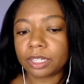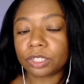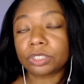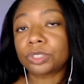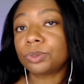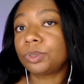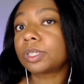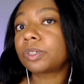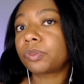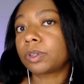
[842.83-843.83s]
"You're too
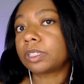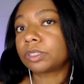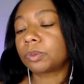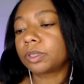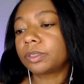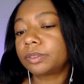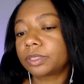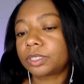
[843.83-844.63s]
good for this world."